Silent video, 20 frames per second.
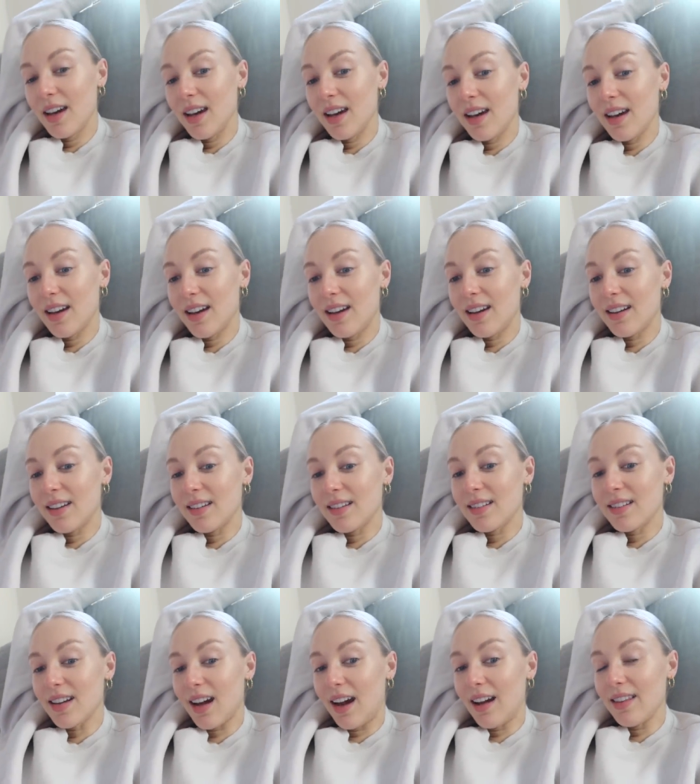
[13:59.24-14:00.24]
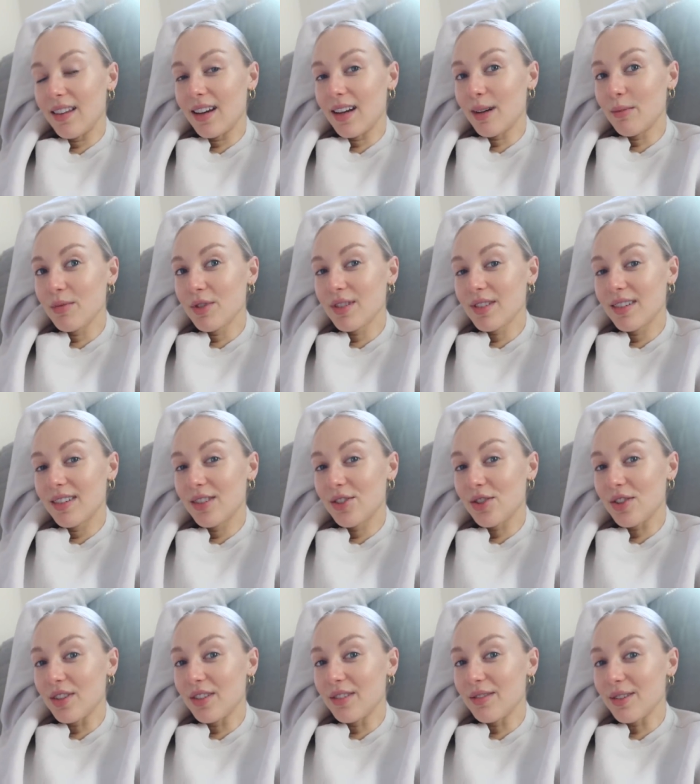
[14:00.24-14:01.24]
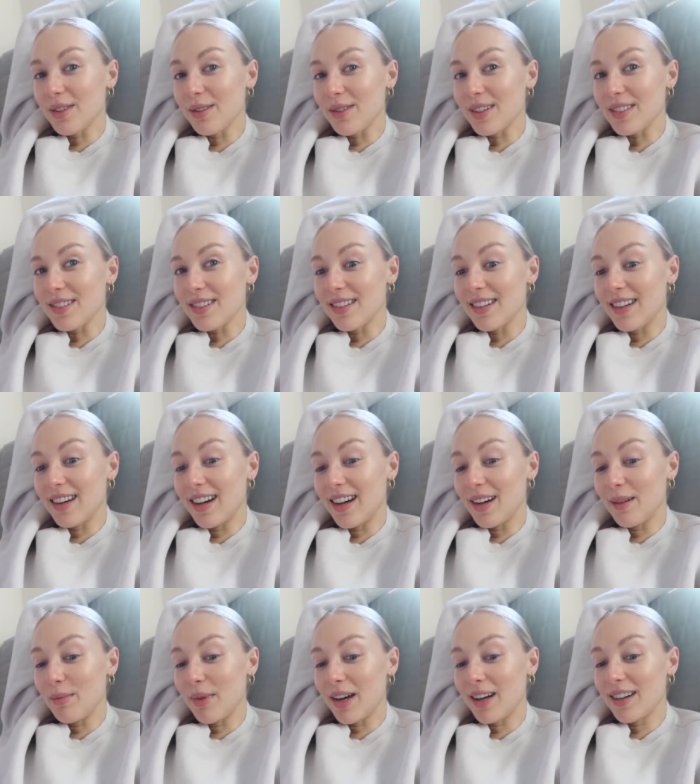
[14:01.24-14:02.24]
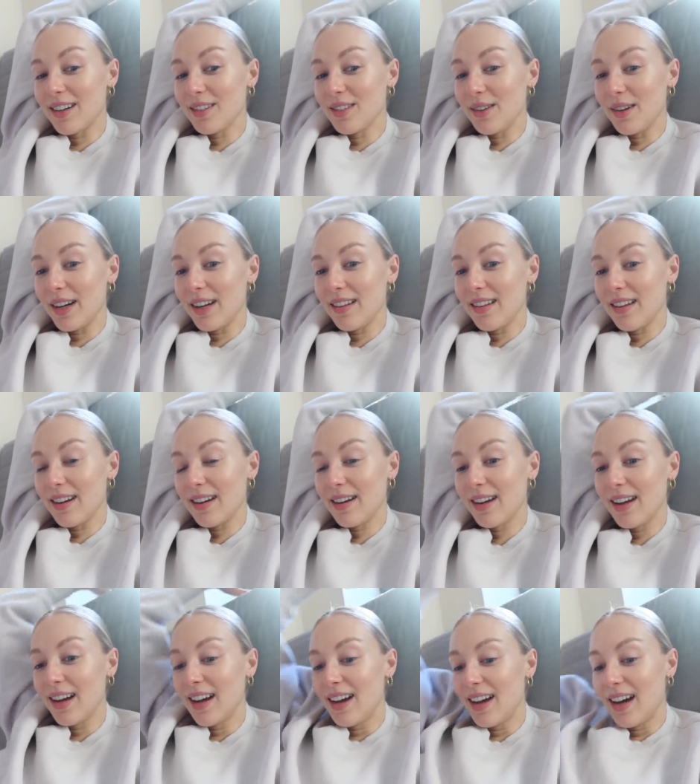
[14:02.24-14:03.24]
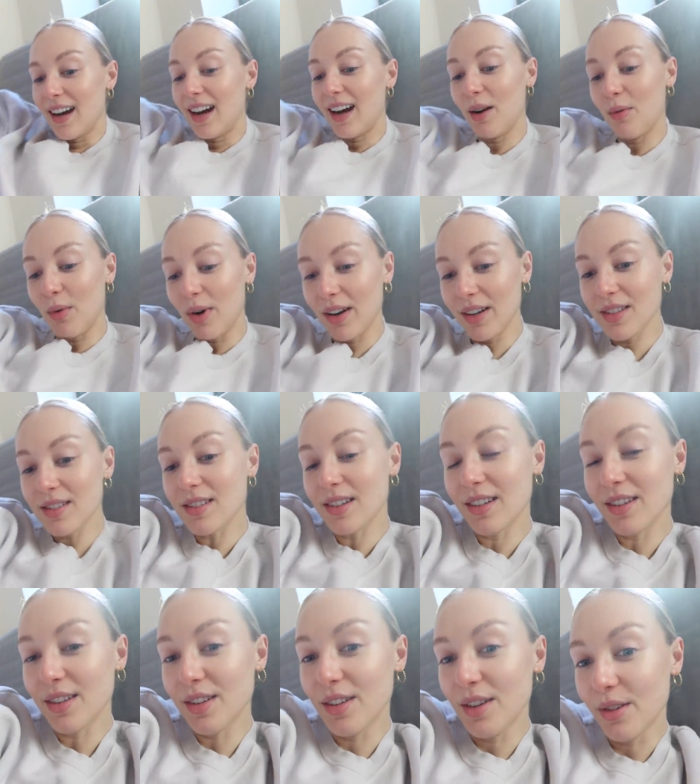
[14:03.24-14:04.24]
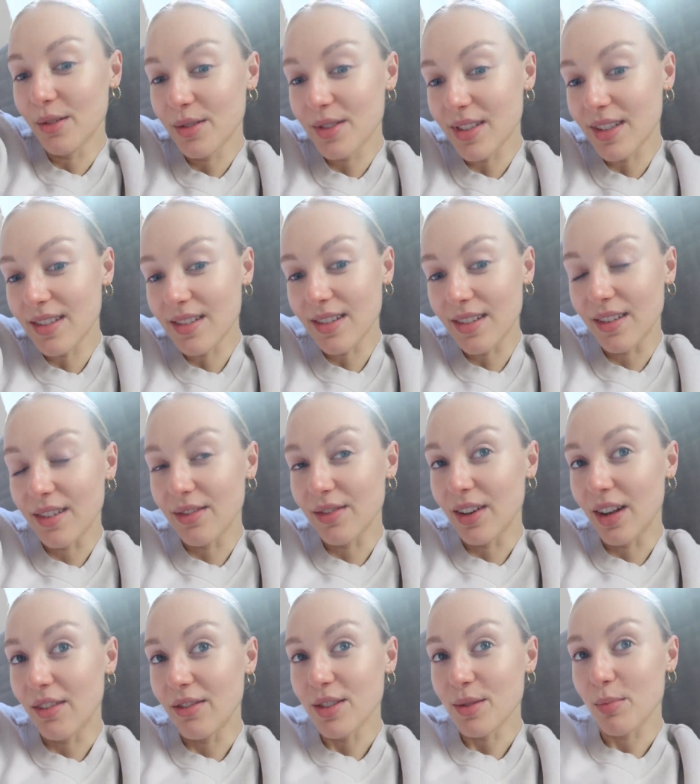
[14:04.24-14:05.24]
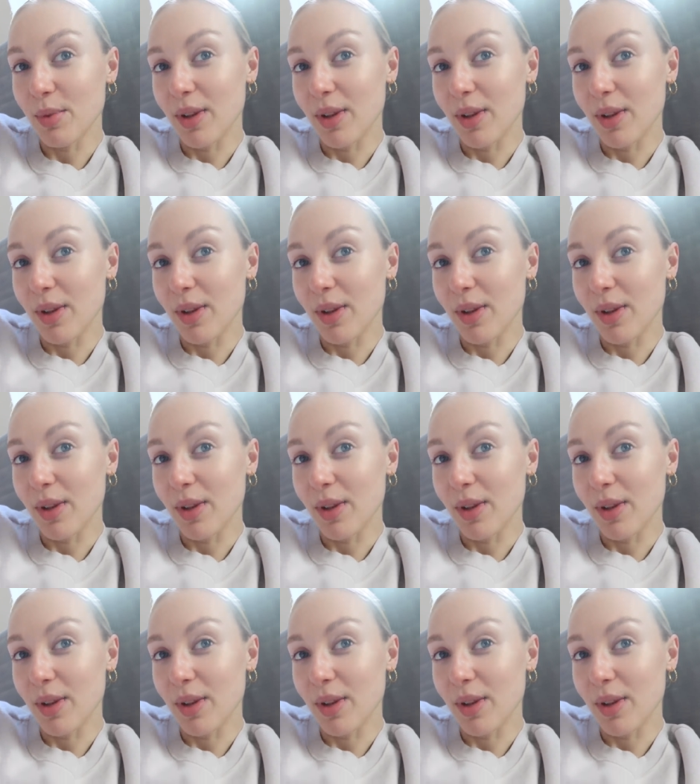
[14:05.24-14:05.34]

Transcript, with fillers: and I think I'm just gonna chill for the rest of the day. I'm not gonna do anything. I wanna start the new season of Love is